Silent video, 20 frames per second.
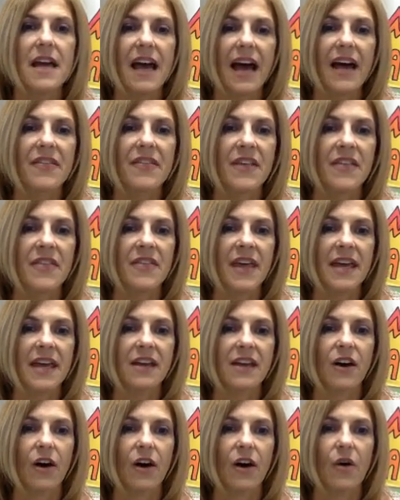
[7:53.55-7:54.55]
and then they
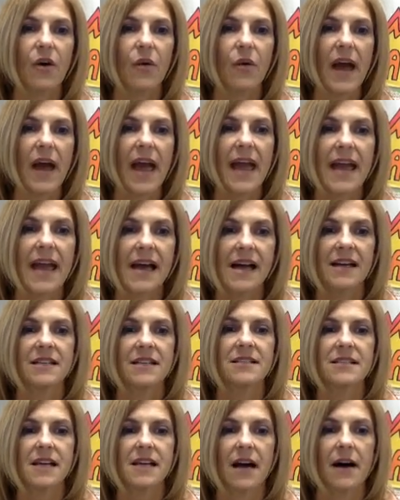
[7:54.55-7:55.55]
go
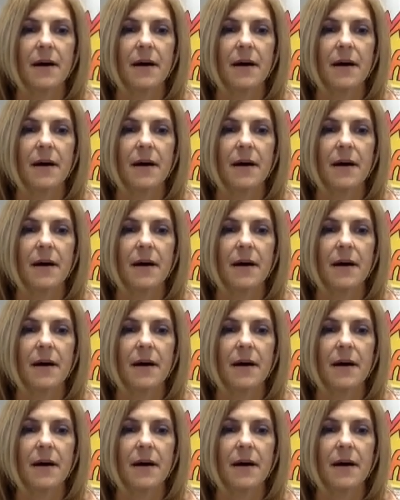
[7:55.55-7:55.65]
and